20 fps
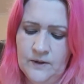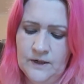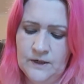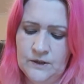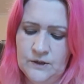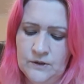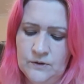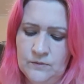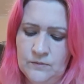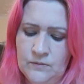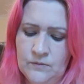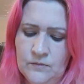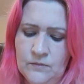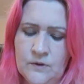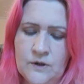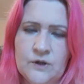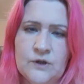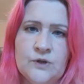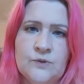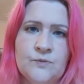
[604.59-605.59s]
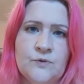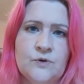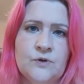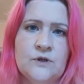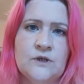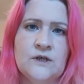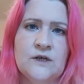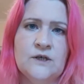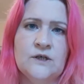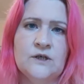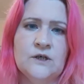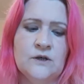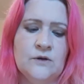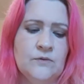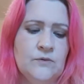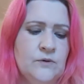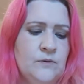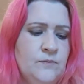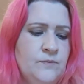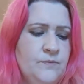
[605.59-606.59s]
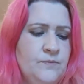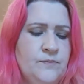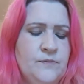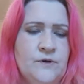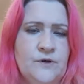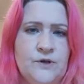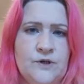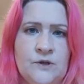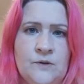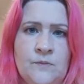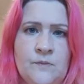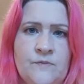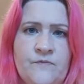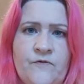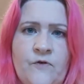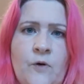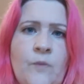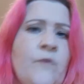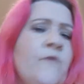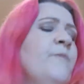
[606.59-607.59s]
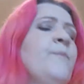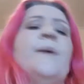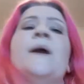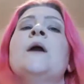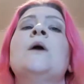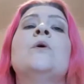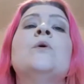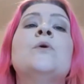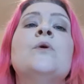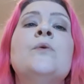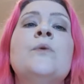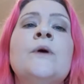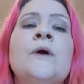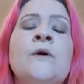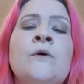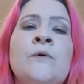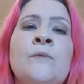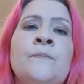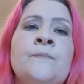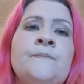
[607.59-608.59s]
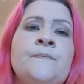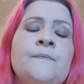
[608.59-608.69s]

I do much more stitching when there's some form of bingo going on.